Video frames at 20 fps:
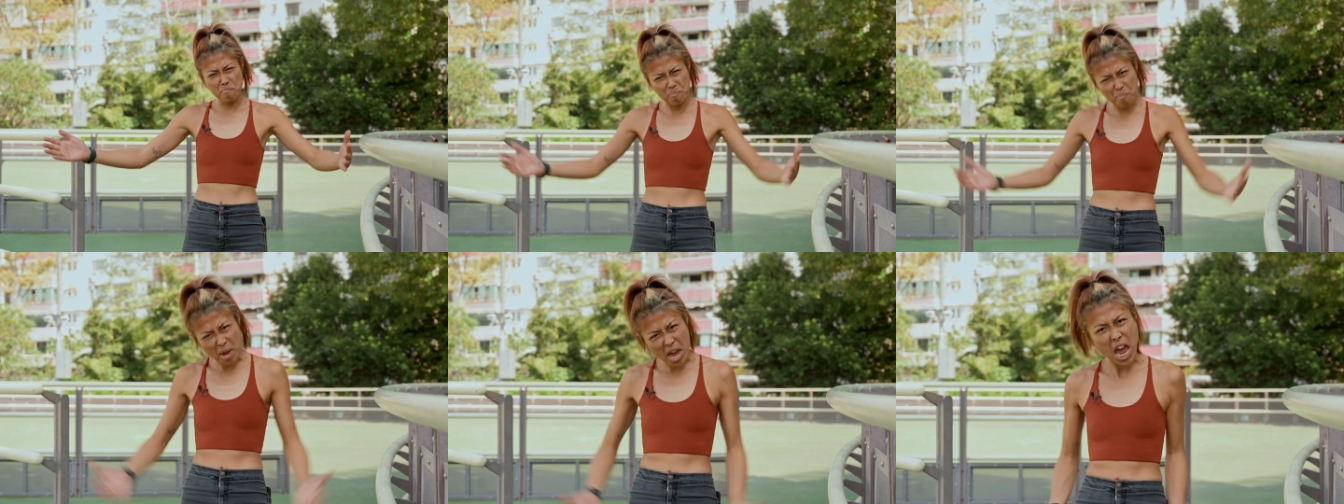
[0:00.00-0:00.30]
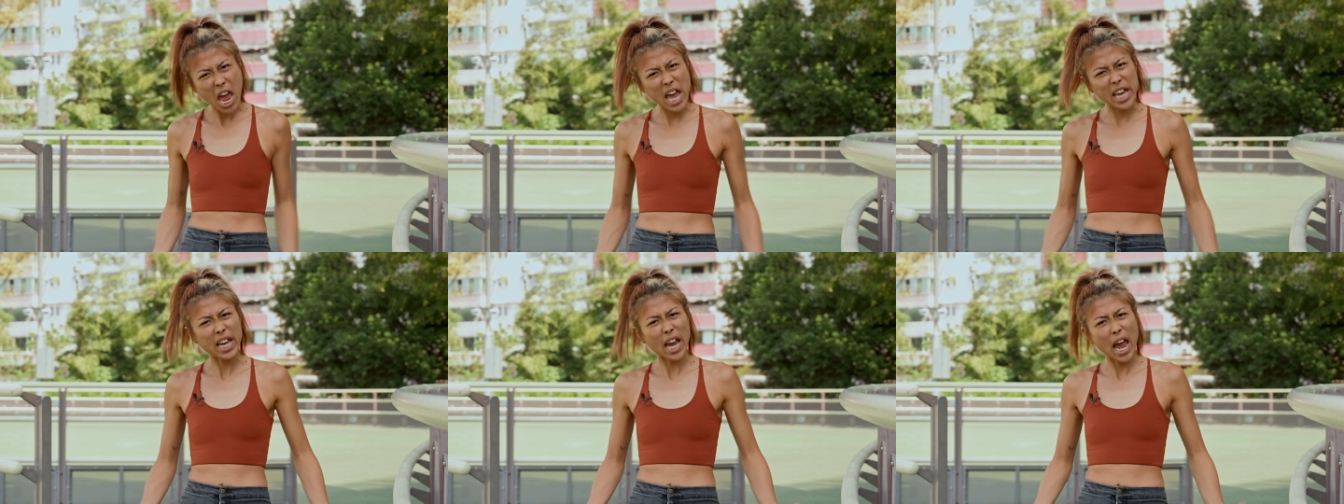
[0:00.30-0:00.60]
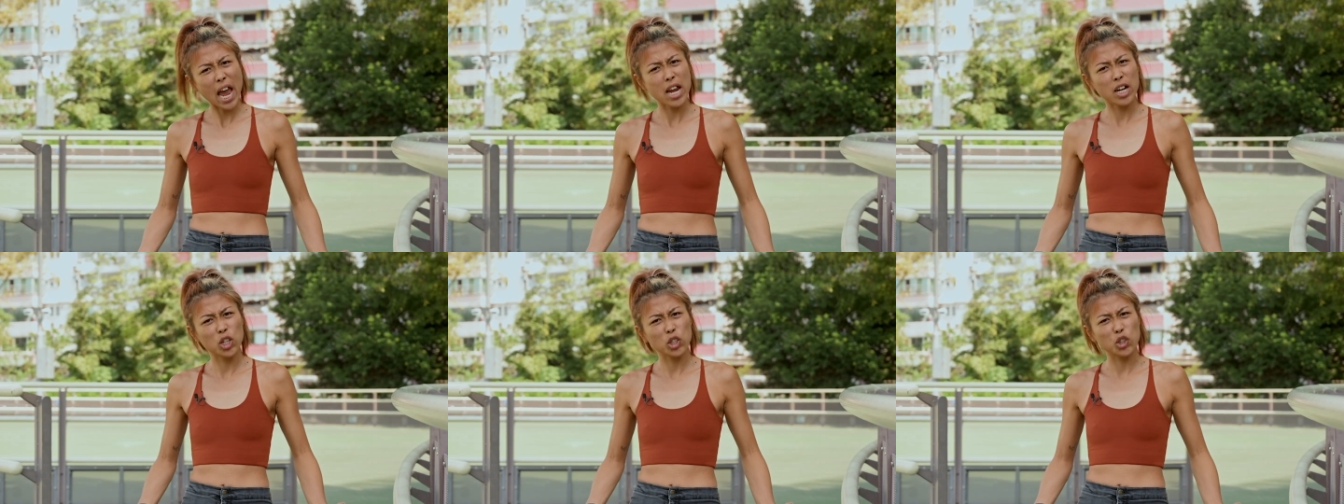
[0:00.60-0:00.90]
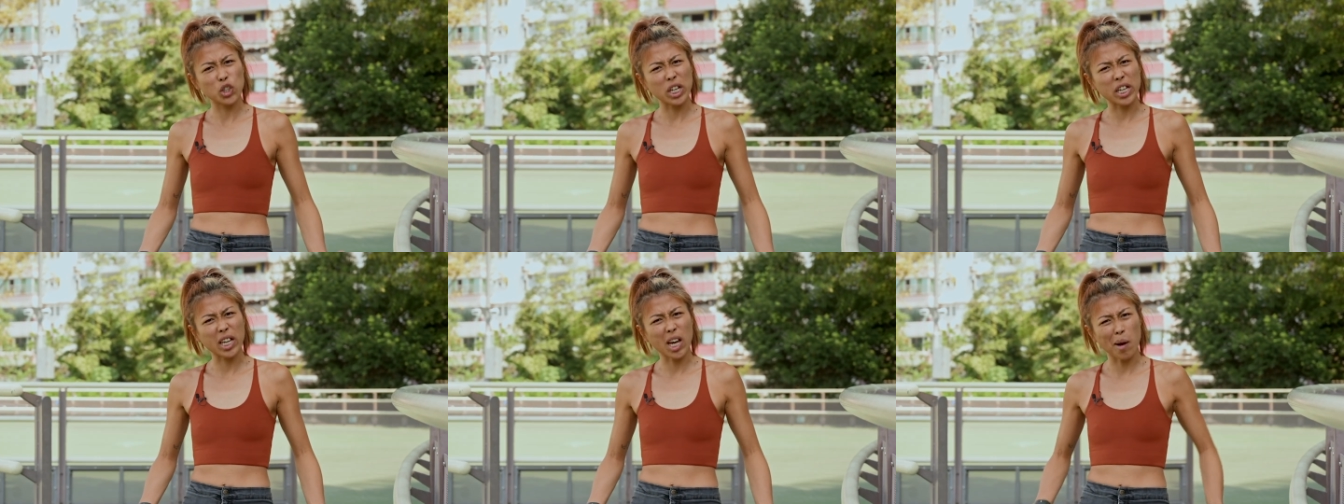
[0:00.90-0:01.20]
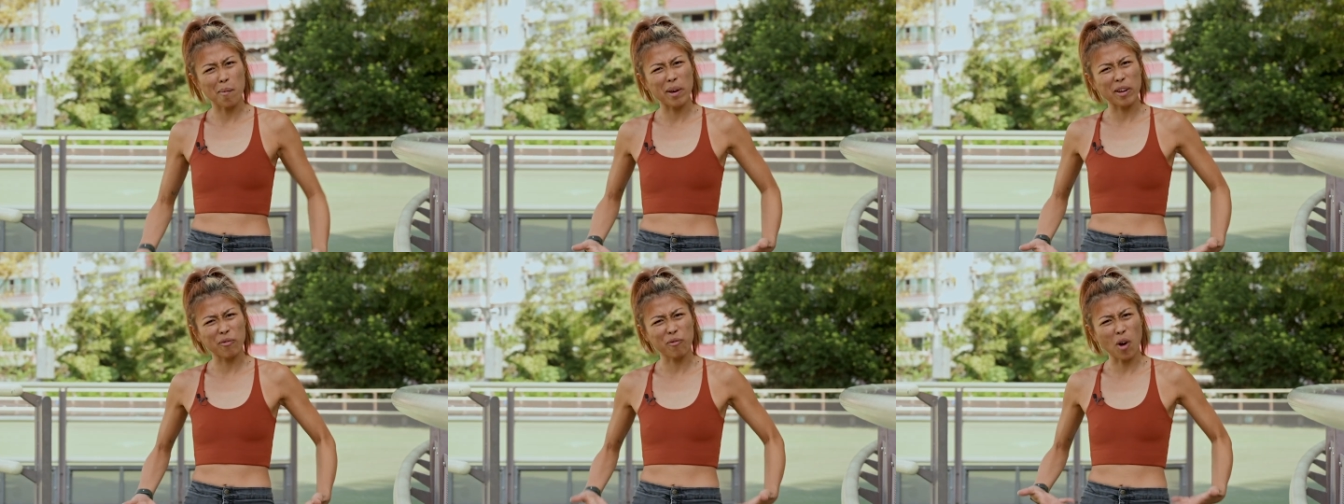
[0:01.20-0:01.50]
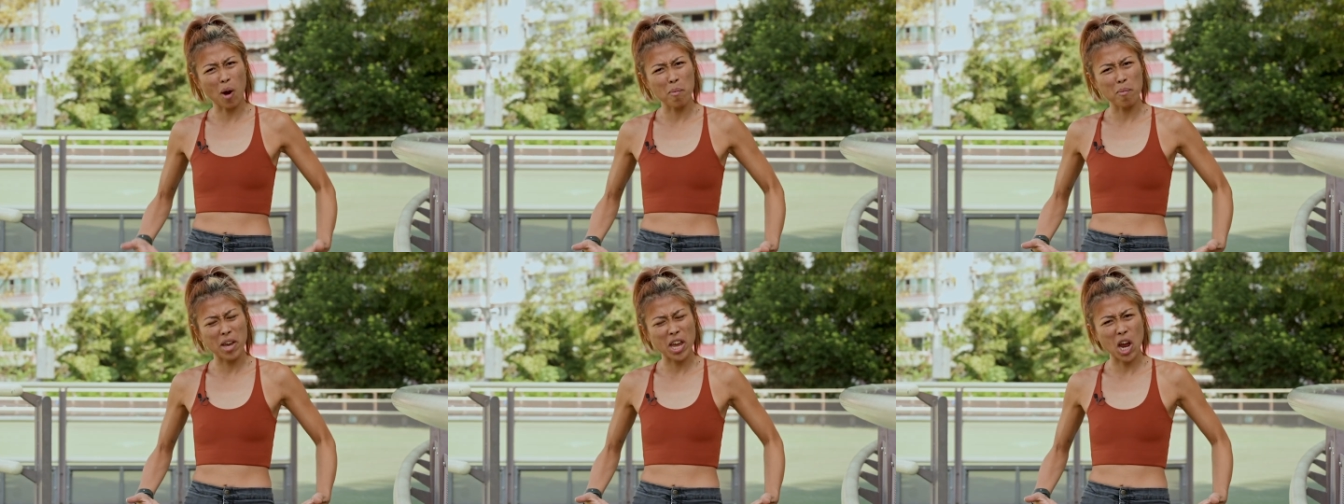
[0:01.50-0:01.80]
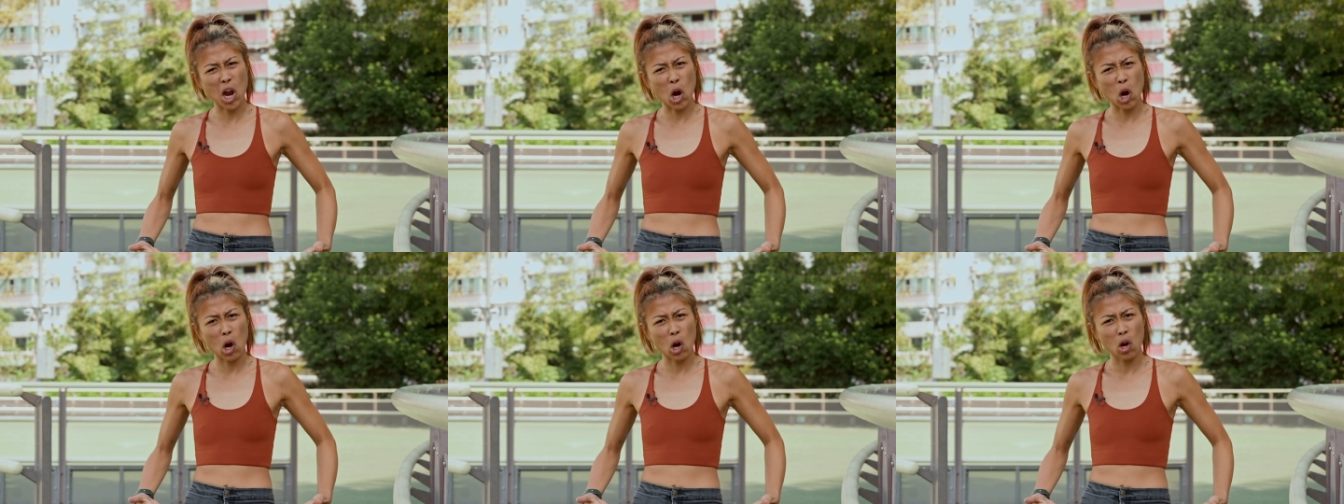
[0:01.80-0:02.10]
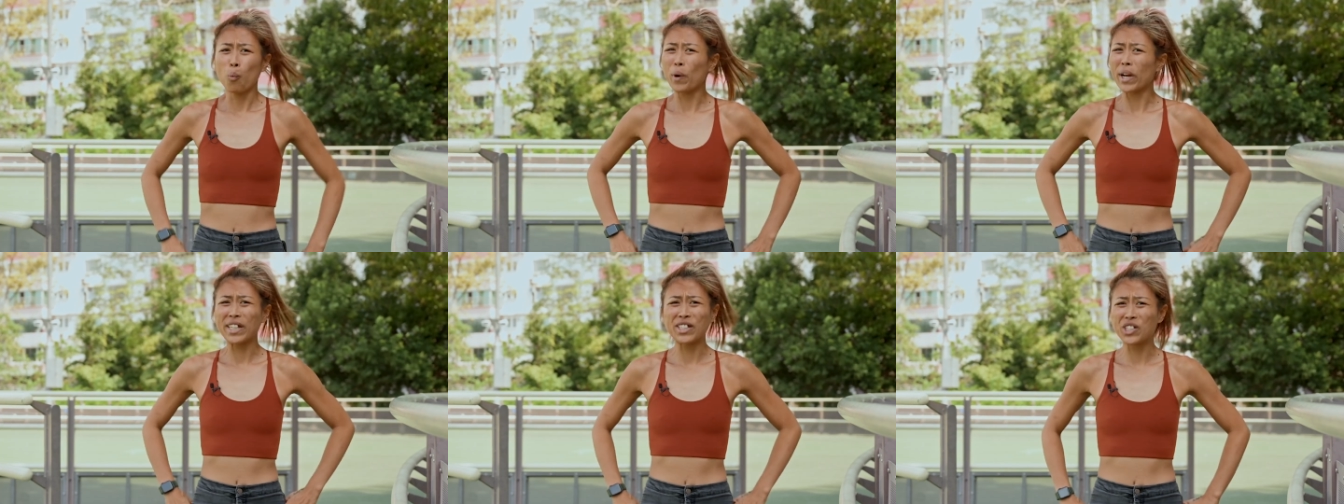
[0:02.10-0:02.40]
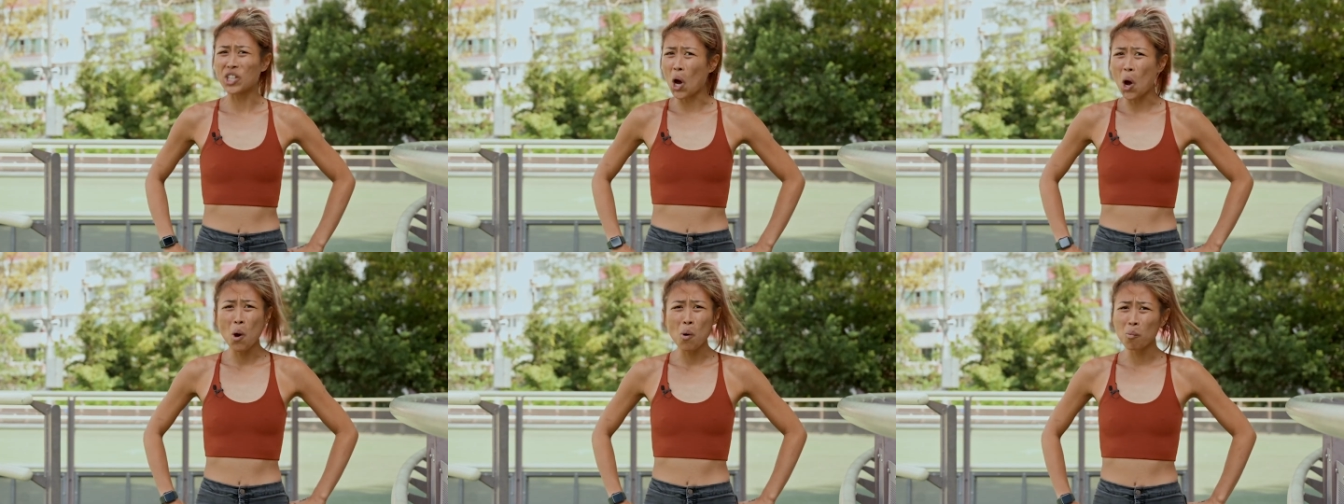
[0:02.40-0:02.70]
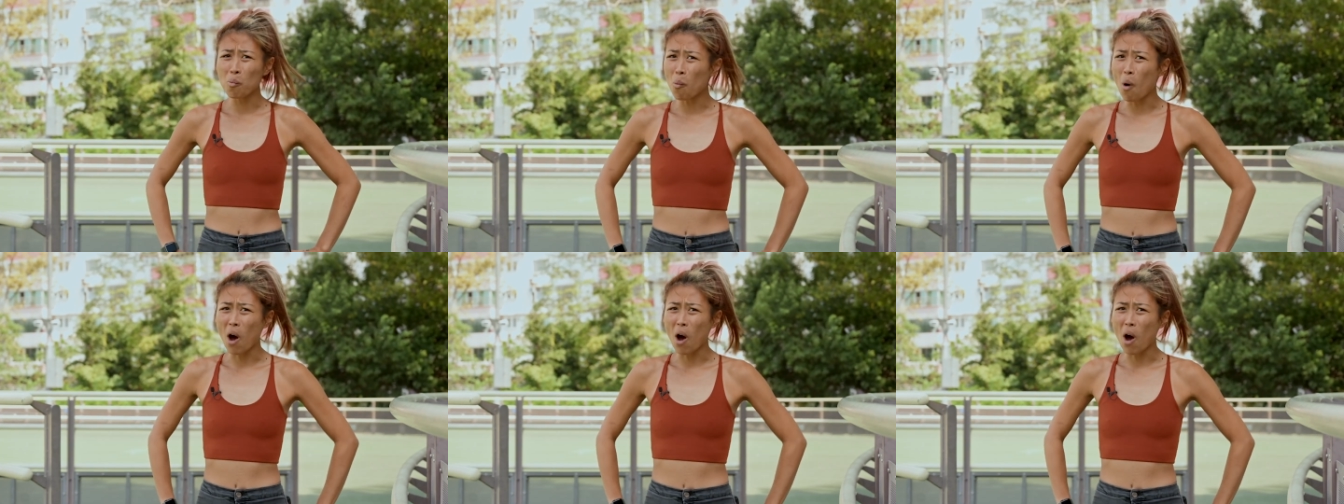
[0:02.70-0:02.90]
big energy coming from here. We don't